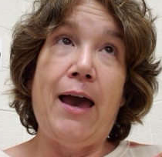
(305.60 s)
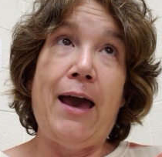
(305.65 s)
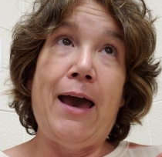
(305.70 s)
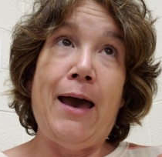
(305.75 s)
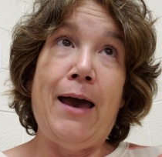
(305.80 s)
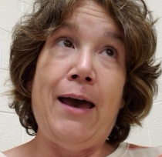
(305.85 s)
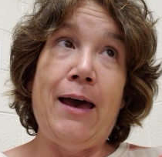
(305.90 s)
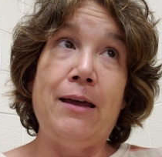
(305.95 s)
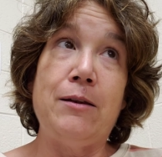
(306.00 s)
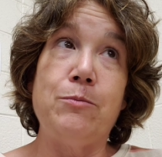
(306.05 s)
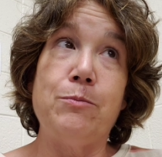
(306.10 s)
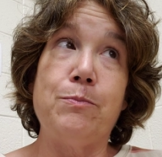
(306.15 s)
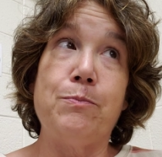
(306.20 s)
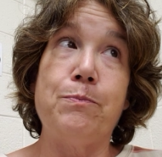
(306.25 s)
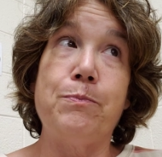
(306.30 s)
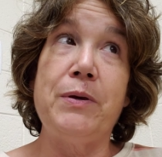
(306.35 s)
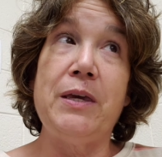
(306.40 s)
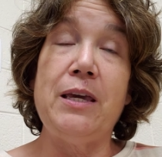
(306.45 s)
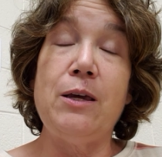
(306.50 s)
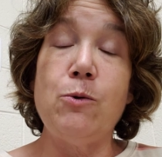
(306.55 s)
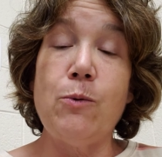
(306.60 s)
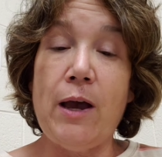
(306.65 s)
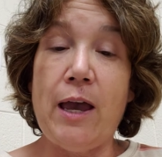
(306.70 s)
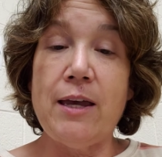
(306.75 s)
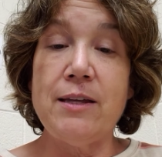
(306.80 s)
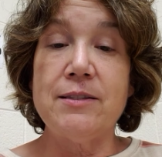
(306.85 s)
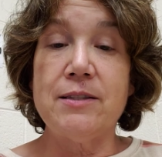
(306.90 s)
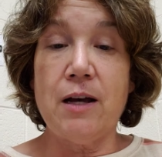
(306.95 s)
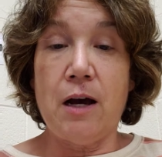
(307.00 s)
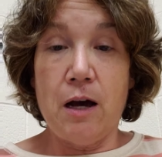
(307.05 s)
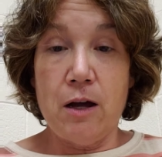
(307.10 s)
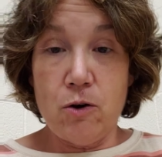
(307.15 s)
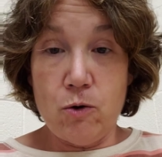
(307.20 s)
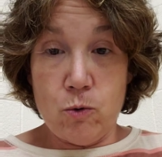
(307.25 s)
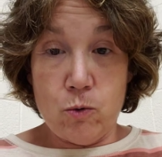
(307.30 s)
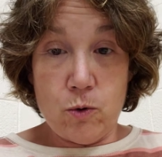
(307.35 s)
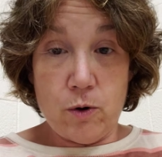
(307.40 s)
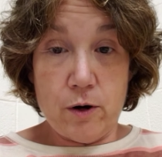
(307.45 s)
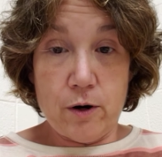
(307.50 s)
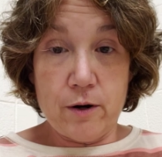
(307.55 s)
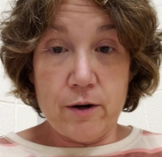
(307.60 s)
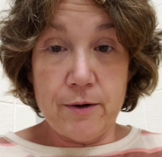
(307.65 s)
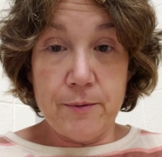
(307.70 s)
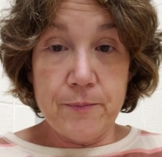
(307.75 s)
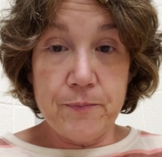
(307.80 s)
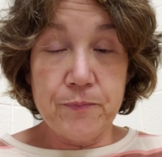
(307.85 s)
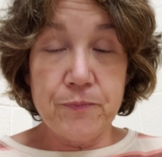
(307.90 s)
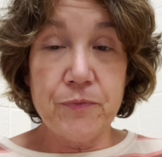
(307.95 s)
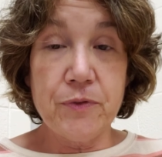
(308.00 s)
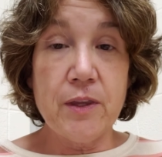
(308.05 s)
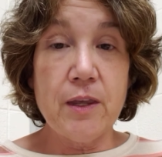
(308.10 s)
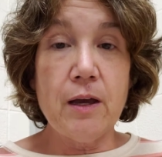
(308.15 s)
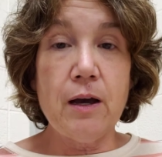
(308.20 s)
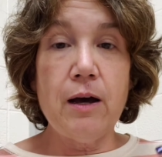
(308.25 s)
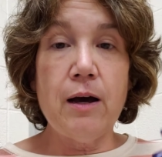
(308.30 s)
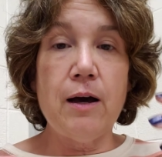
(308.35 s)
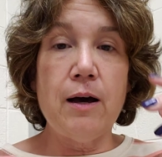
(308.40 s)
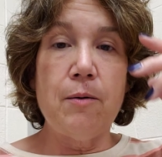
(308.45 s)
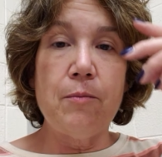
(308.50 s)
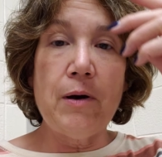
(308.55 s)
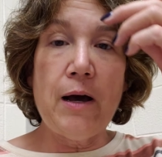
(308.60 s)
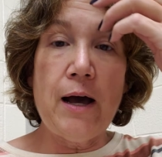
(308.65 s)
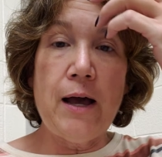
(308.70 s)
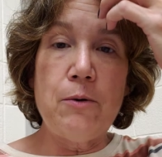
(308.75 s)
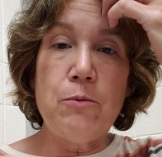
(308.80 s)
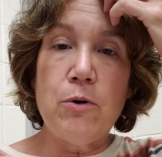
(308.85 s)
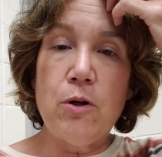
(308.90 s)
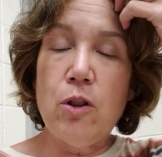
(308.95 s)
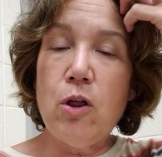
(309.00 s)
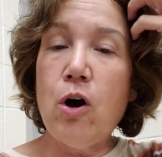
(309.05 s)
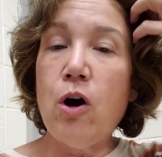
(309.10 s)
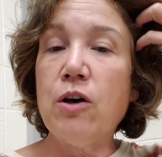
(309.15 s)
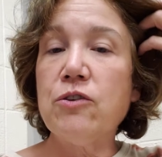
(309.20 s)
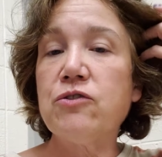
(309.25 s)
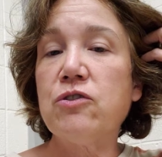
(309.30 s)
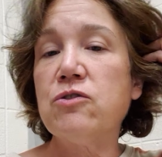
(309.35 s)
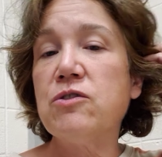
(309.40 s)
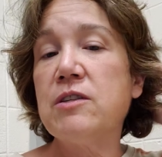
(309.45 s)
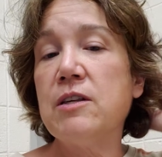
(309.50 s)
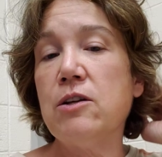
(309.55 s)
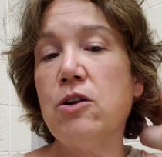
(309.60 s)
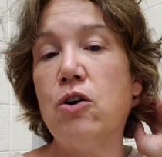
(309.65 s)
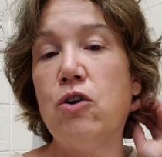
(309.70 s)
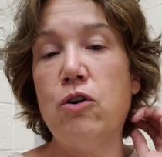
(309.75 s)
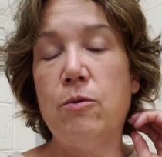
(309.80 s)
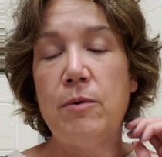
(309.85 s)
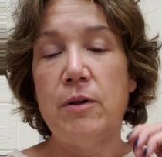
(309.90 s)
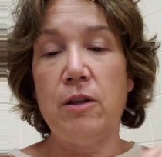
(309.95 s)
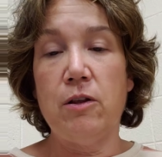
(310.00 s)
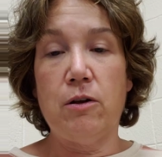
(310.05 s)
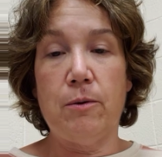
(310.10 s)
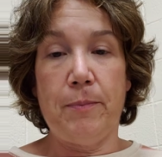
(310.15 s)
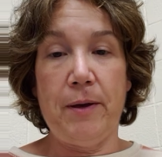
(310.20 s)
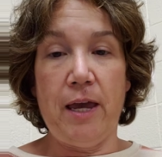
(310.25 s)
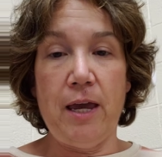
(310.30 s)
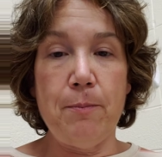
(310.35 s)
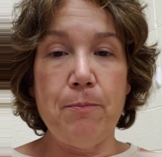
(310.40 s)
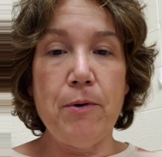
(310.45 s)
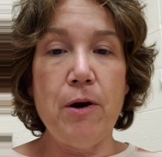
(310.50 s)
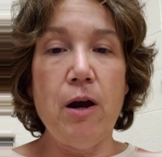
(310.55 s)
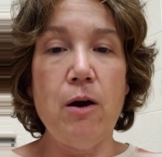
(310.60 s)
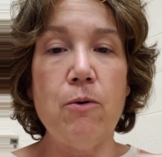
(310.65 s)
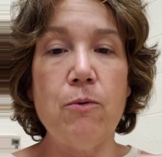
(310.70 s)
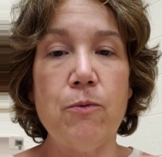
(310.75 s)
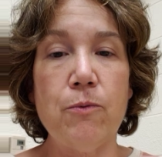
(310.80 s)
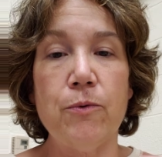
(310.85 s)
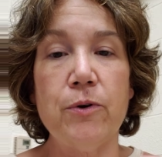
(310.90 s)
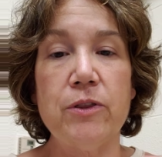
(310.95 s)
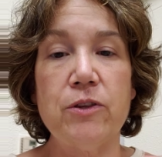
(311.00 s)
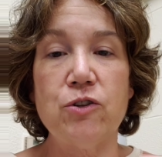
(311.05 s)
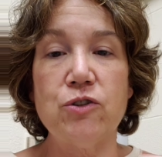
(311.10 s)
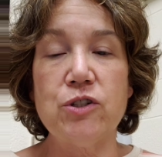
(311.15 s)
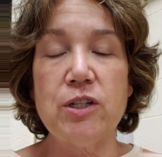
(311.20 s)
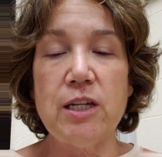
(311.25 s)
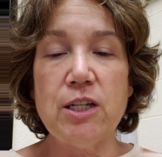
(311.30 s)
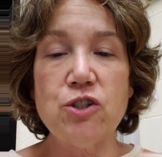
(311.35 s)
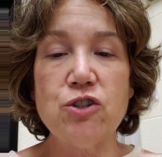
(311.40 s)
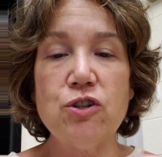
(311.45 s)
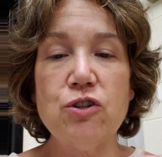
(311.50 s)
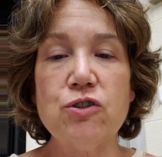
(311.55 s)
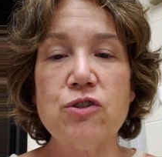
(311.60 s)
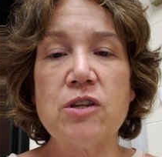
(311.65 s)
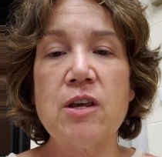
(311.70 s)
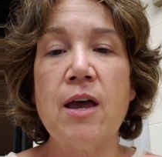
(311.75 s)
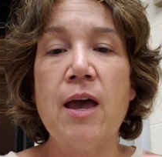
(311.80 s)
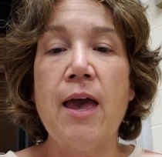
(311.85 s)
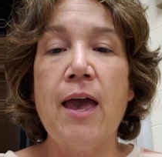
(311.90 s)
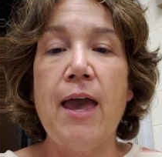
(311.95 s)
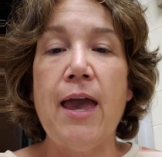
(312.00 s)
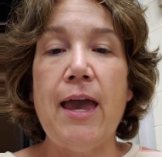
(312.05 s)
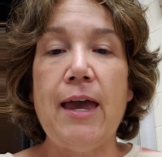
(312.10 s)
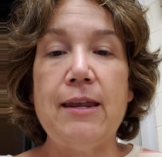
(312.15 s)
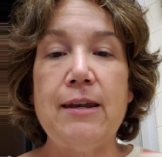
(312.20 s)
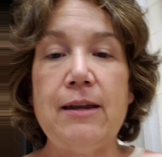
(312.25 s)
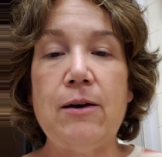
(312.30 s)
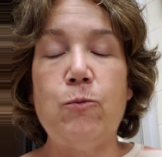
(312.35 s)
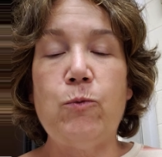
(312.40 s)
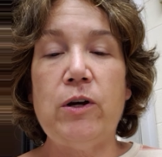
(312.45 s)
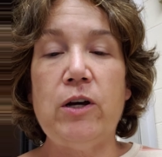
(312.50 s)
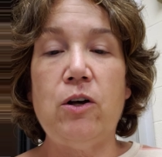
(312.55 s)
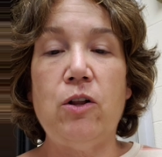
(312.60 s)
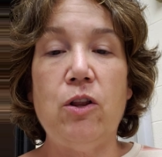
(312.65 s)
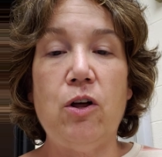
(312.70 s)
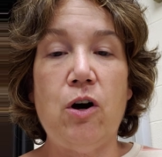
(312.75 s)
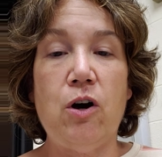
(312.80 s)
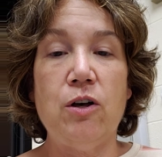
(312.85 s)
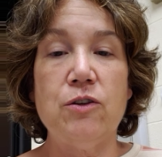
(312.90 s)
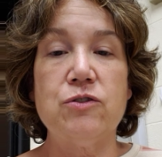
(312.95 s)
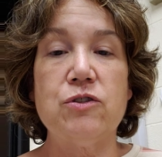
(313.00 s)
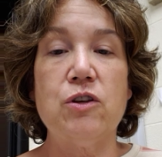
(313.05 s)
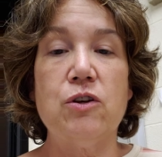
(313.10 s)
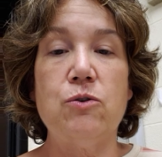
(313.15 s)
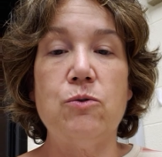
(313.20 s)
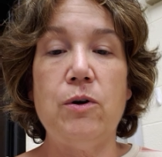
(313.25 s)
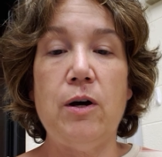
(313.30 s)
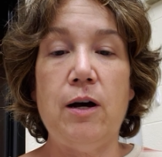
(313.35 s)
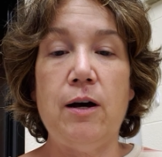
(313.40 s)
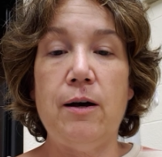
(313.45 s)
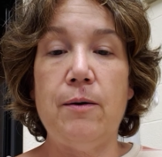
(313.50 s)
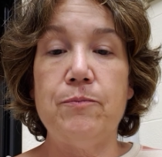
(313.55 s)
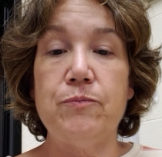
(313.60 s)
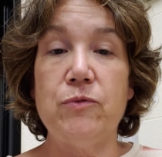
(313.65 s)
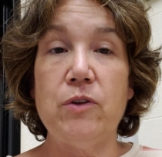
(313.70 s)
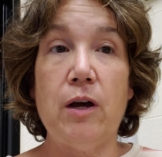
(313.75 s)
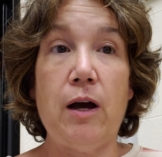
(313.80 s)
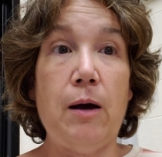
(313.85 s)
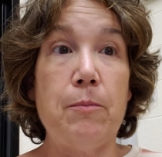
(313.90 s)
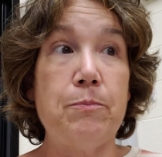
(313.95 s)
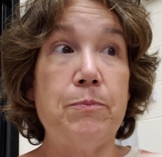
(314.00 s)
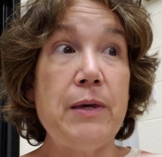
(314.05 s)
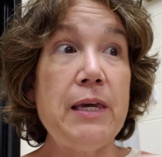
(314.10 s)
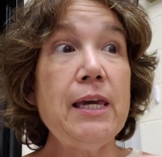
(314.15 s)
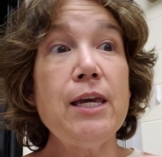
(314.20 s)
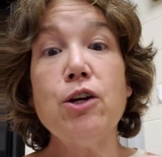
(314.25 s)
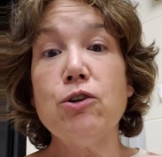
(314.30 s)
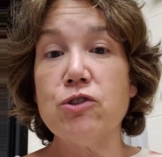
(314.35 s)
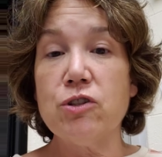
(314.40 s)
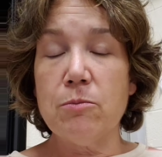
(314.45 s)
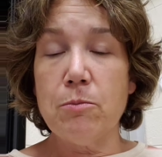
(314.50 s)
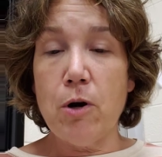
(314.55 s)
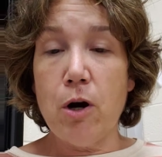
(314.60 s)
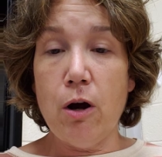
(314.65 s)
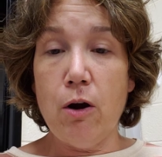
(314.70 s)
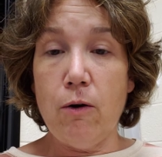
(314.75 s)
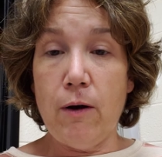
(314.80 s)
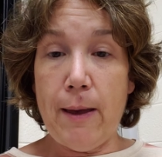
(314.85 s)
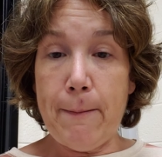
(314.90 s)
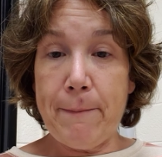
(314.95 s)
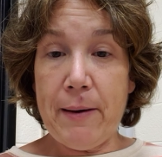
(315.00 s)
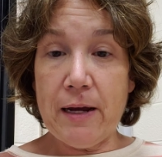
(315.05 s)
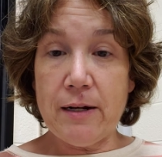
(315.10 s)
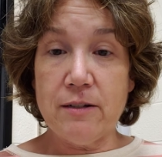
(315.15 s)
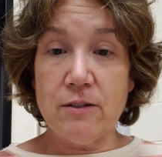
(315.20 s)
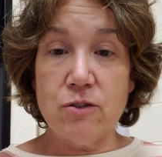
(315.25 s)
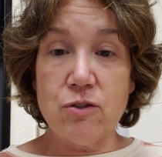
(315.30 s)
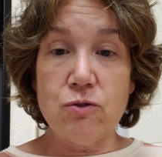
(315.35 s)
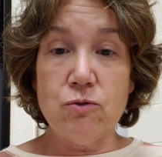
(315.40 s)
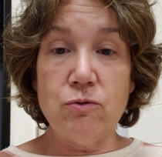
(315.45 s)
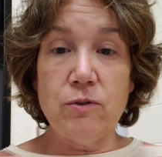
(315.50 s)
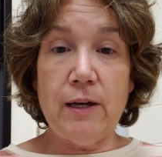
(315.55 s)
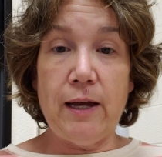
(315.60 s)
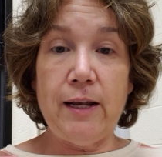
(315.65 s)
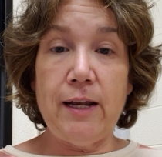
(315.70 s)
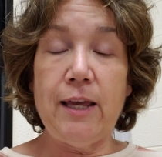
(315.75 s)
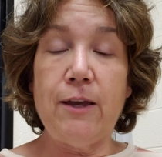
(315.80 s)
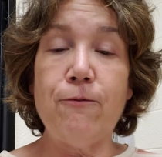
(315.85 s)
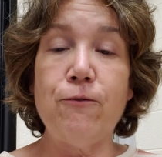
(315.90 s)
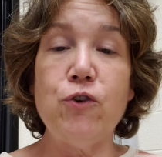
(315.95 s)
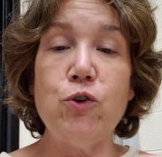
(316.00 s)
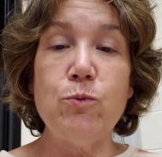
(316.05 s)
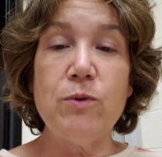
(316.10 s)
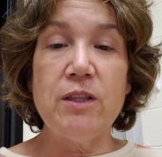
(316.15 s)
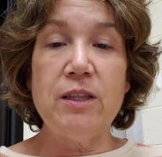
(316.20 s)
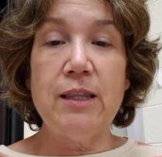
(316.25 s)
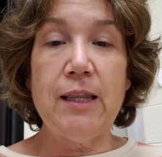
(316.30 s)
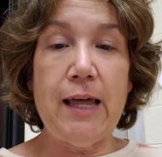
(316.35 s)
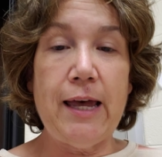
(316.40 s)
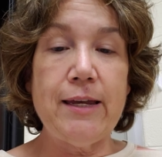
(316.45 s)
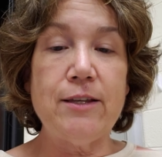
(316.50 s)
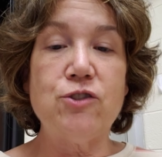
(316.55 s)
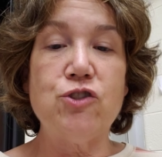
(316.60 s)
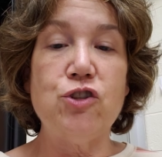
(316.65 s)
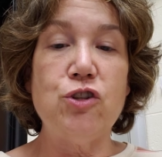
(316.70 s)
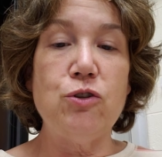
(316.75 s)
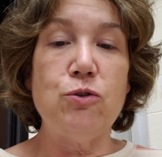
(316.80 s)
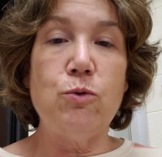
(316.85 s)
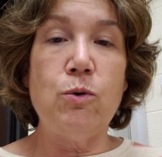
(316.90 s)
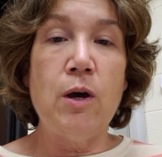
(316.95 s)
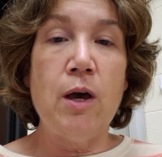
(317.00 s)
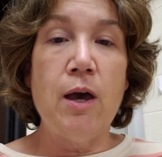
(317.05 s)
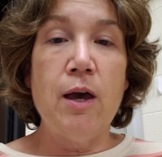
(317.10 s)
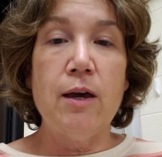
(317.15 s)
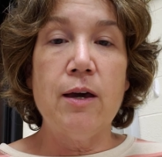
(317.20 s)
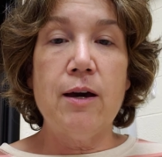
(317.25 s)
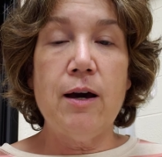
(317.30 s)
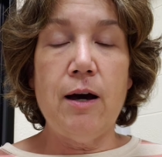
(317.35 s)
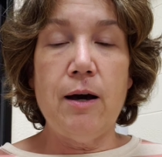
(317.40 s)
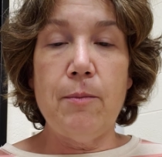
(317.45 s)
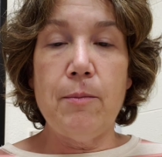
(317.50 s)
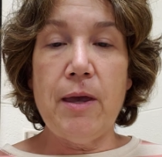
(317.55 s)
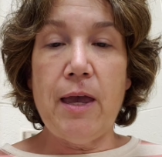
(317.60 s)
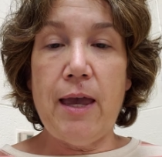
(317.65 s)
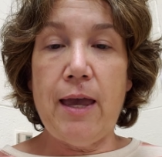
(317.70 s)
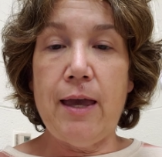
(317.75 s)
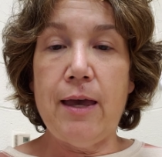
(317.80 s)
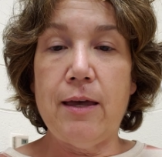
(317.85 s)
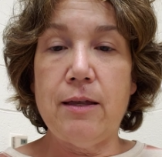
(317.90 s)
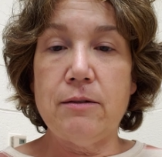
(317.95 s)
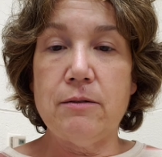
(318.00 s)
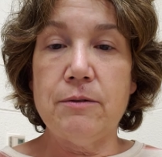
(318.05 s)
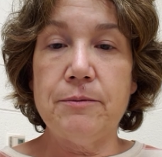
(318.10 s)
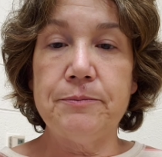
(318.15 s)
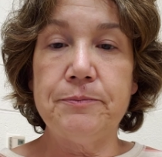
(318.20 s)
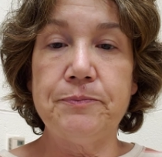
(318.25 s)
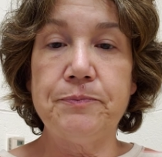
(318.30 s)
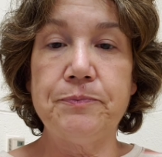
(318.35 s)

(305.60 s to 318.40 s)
at pway.org. Um, I will also send home a little paper with your teachers, and we'll also um, be here tomorrow at back to school night. If you would like to come and